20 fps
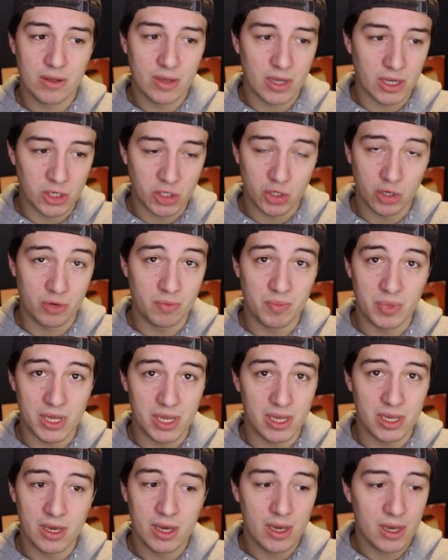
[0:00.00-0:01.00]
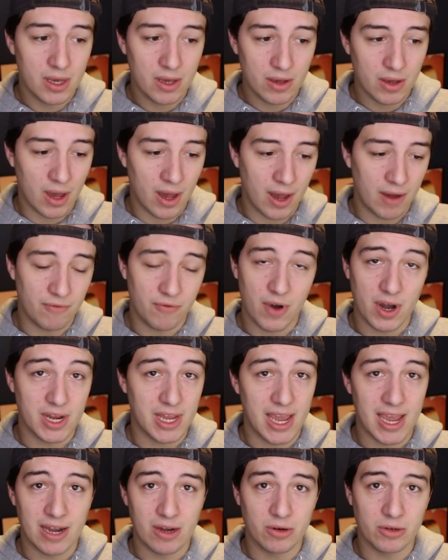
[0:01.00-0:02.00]
It should be
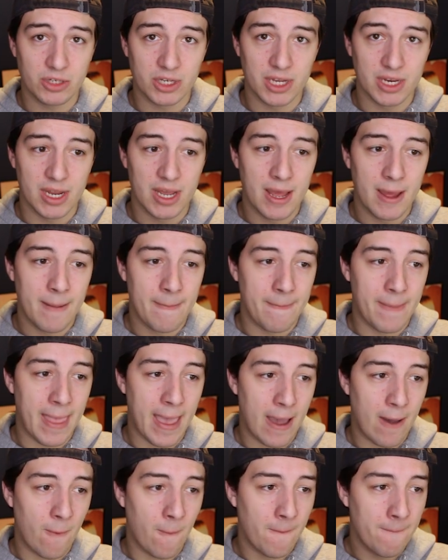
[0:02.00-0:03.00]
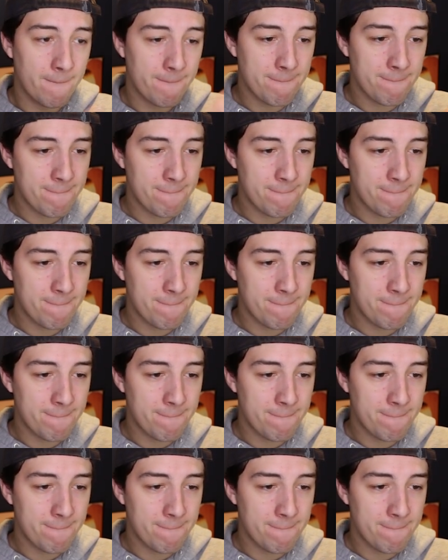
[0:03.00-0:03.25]
Freddie Anderson. Now,